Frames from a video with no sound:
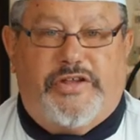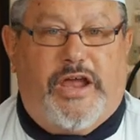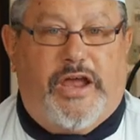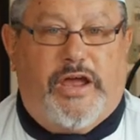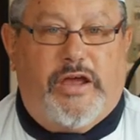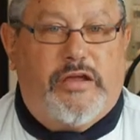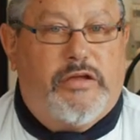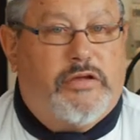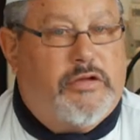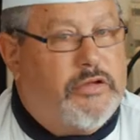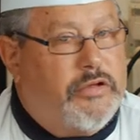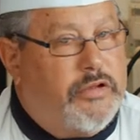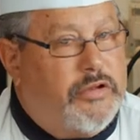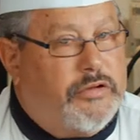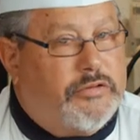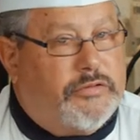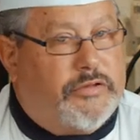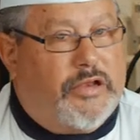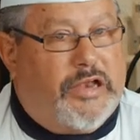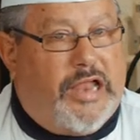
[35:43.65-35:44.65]
there
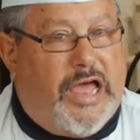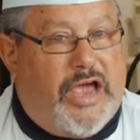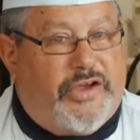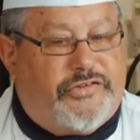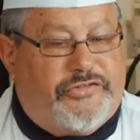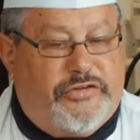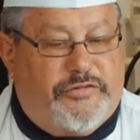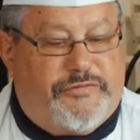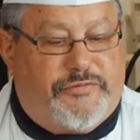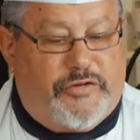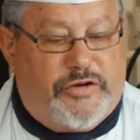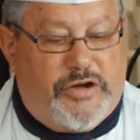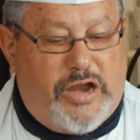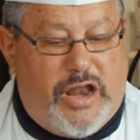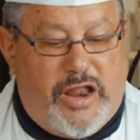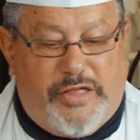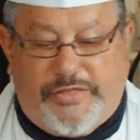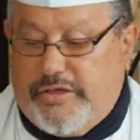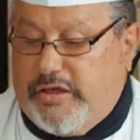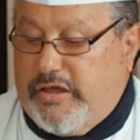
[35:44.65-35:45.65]
to last you for
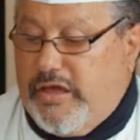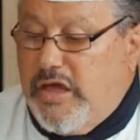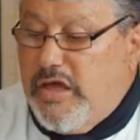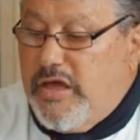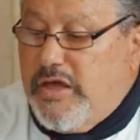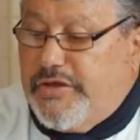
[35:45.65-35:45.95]
another thing.